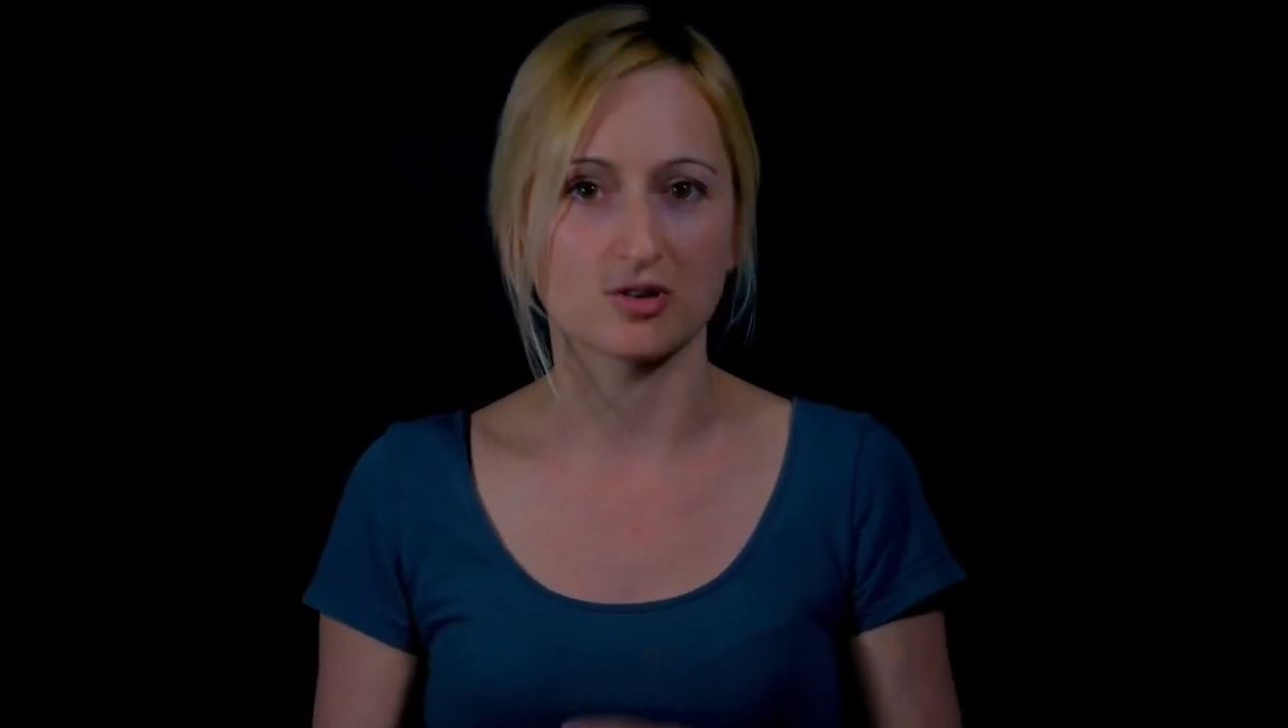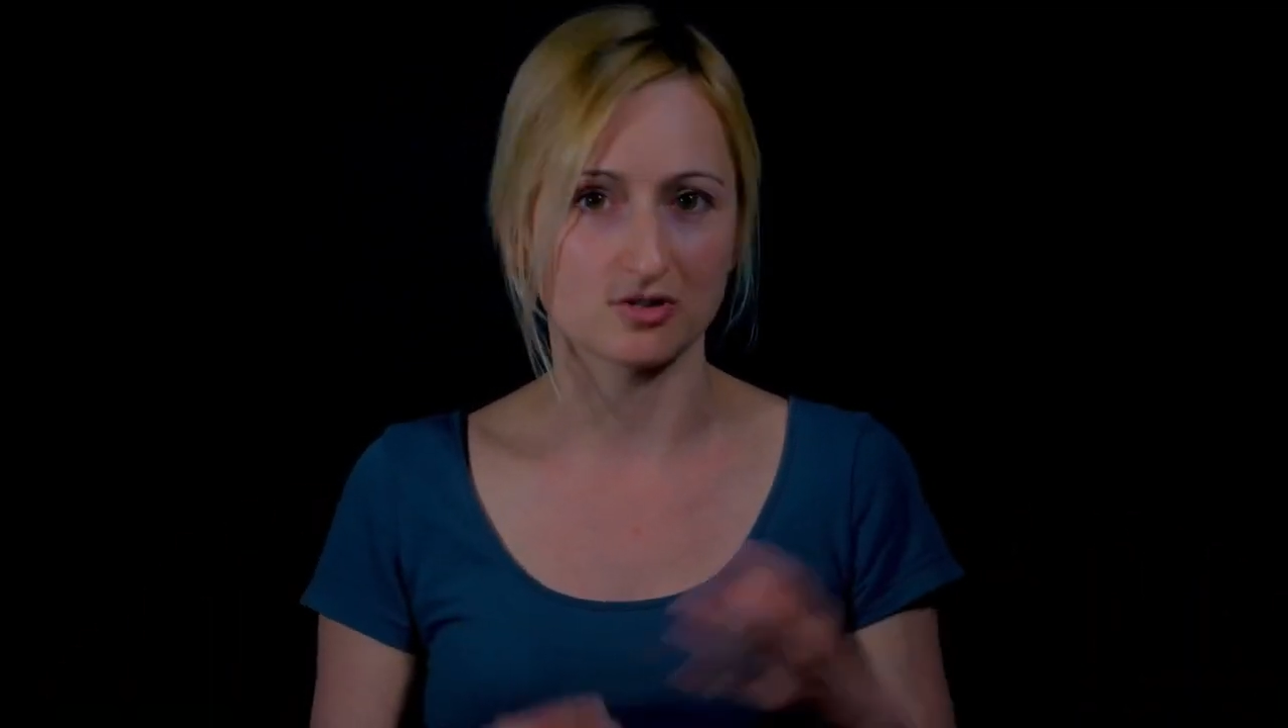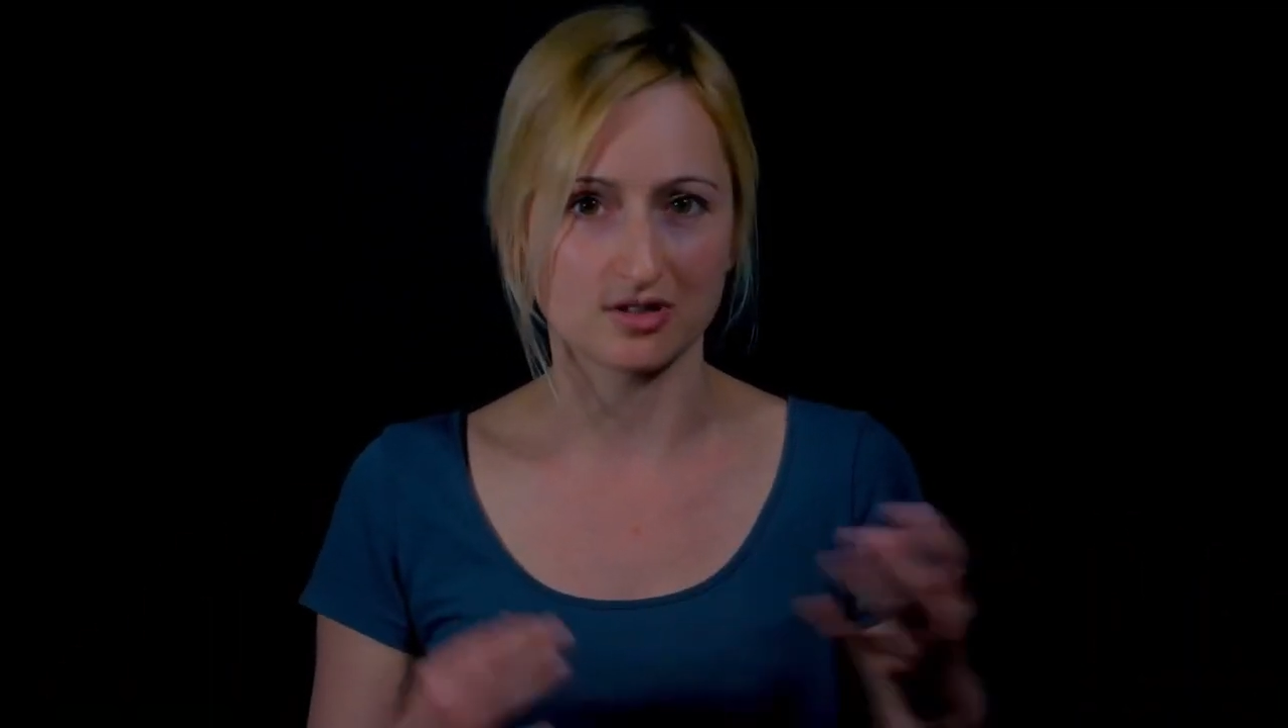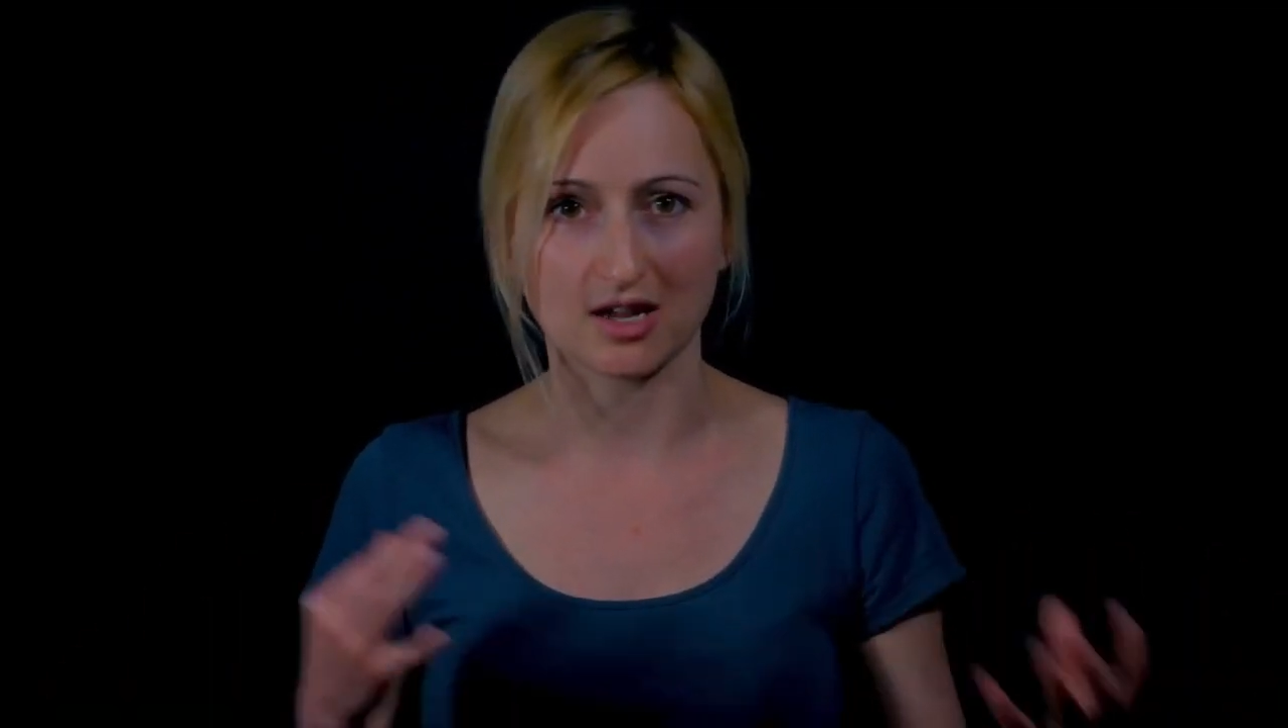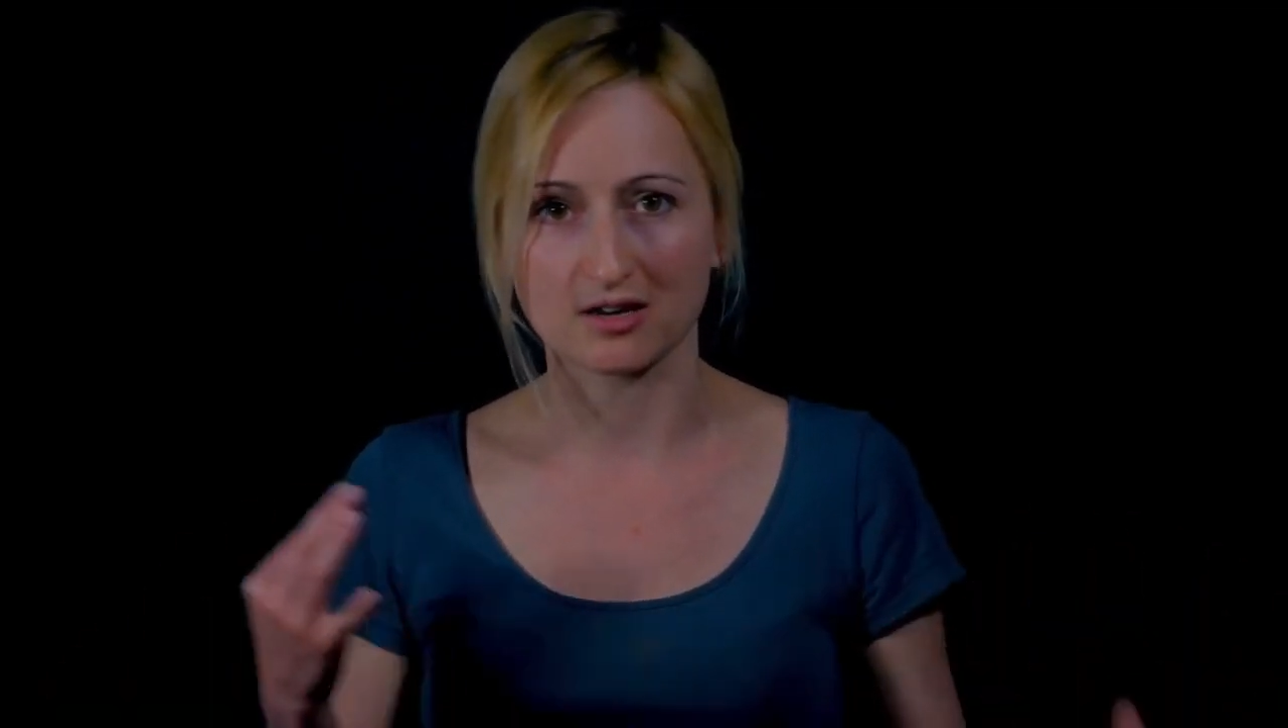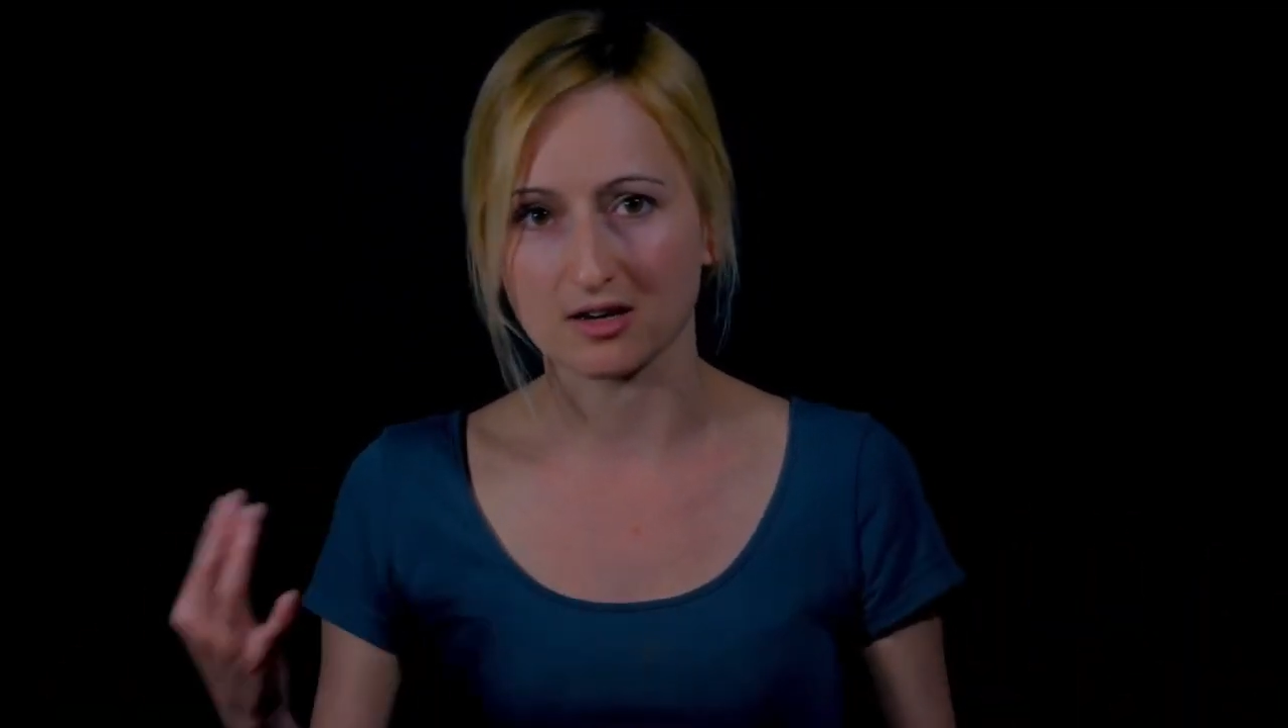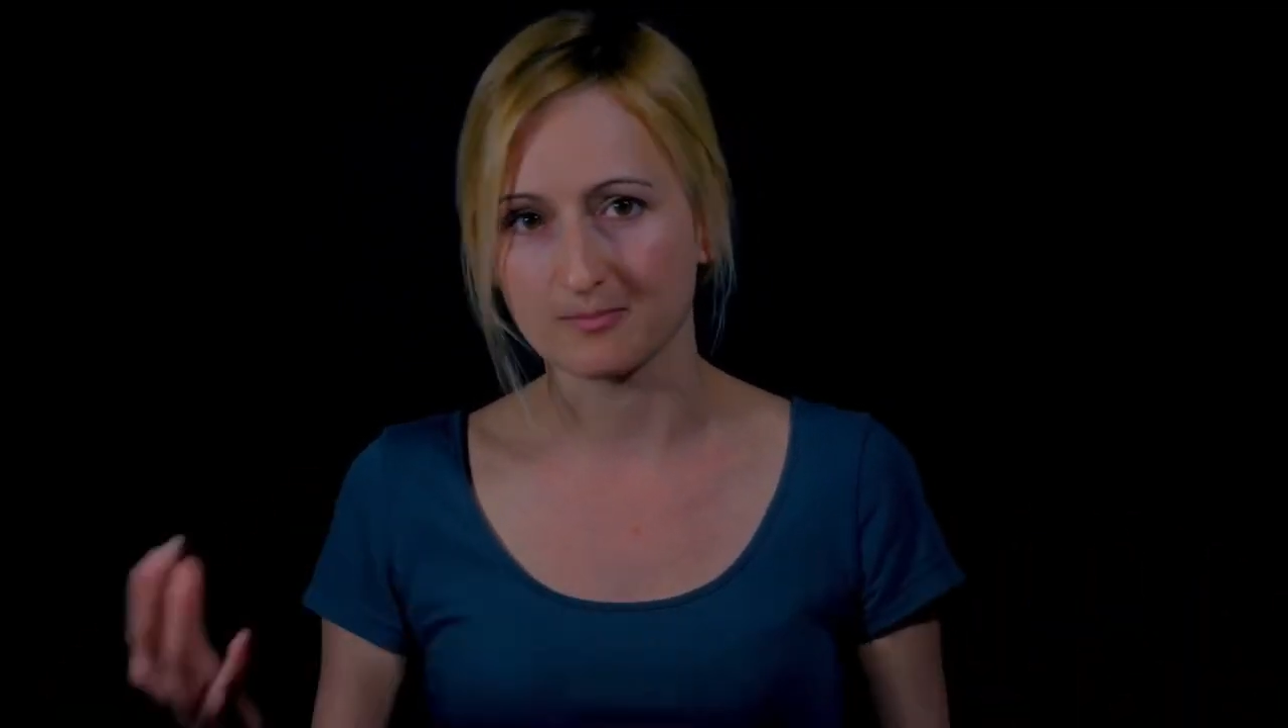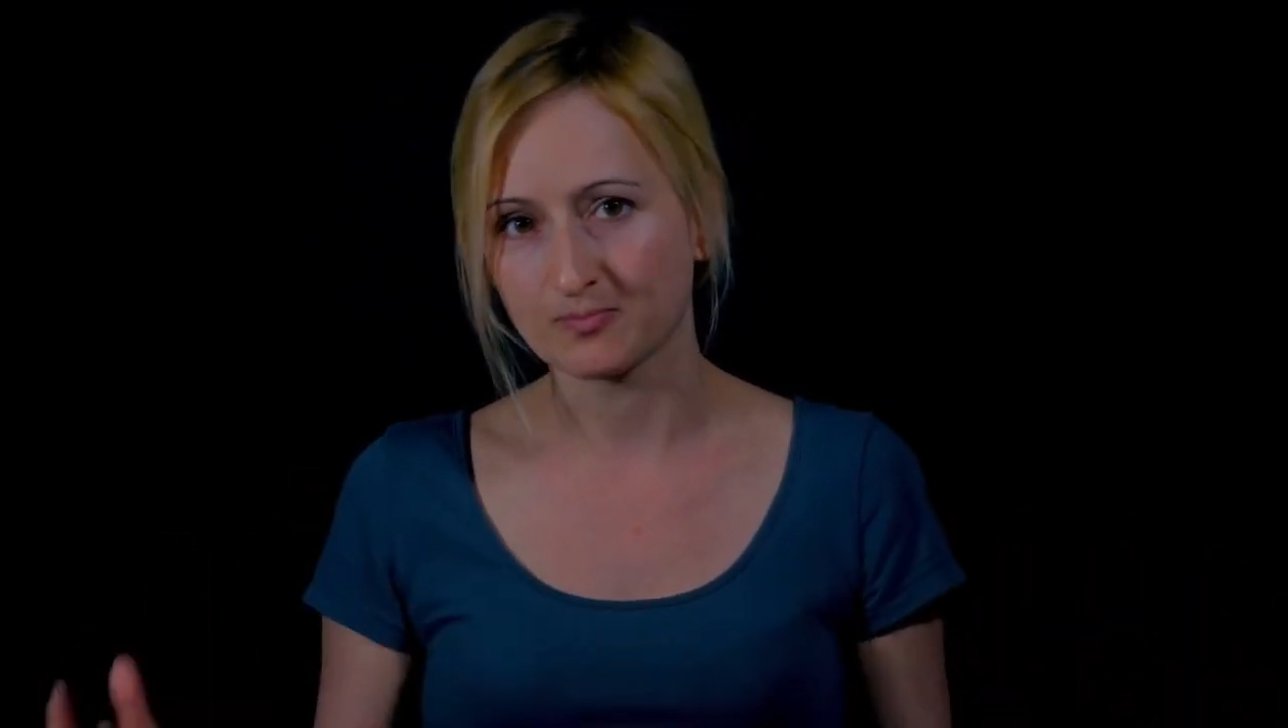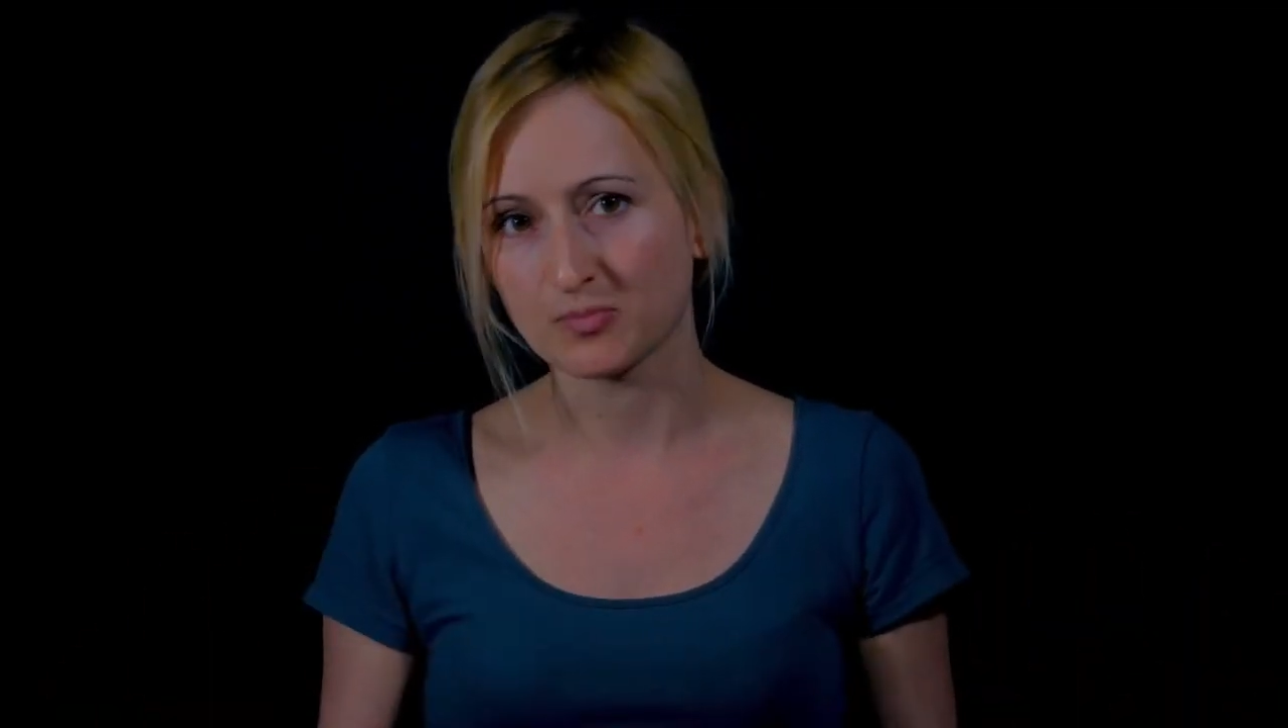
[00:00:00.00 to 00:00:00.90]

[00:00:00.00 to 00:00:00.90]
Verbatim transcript: understanding